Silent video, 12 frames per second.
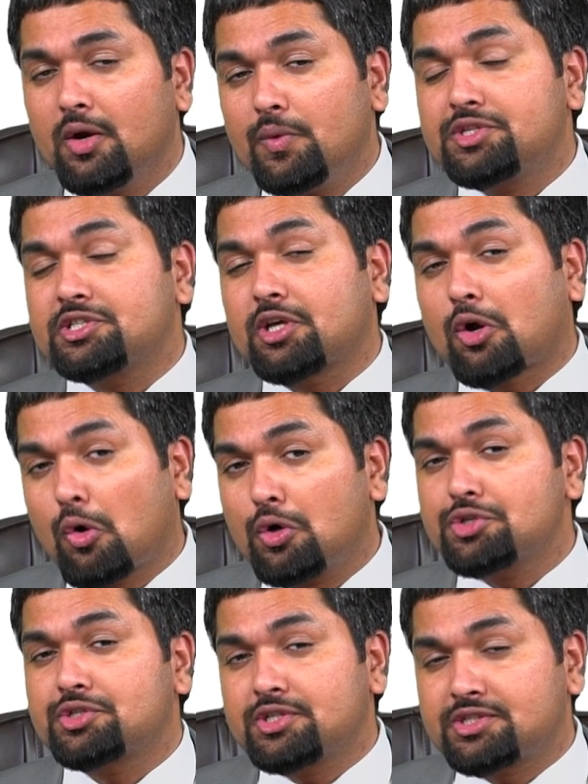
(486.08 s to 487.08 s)
which is a
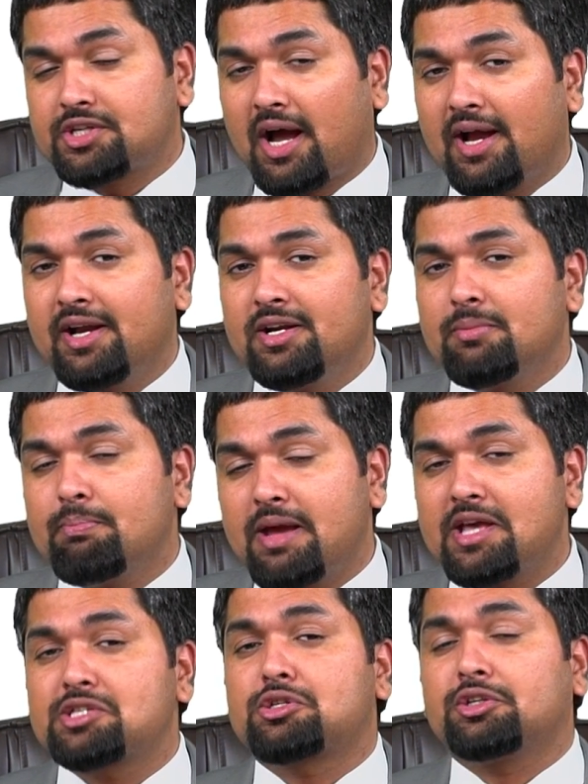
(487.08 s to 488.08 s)
course designed
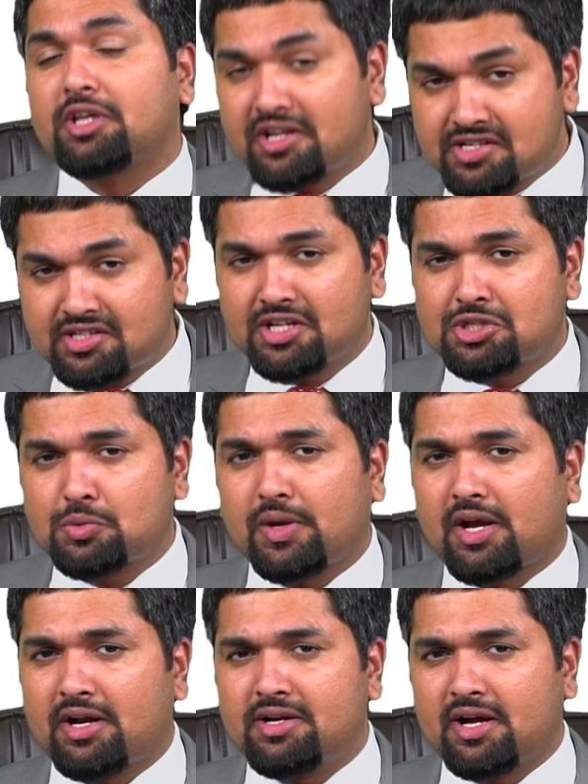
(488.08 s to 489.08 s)
based on the research we
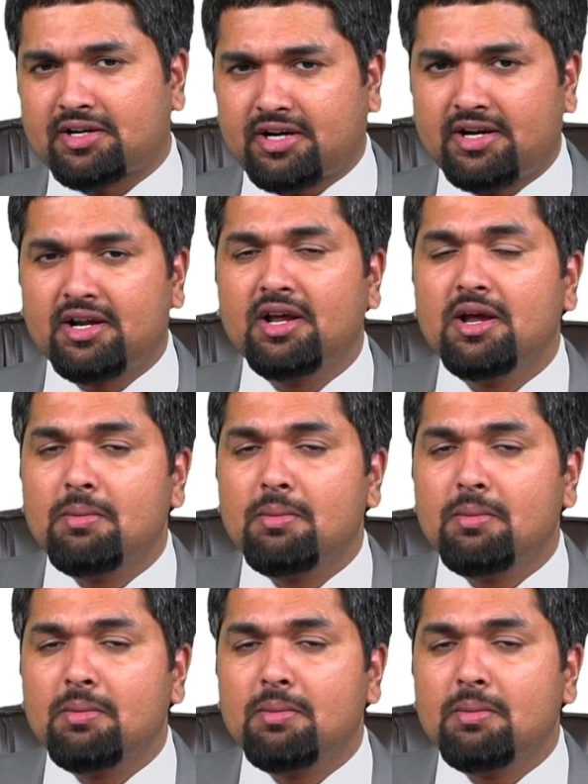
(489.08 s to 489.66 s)
conducted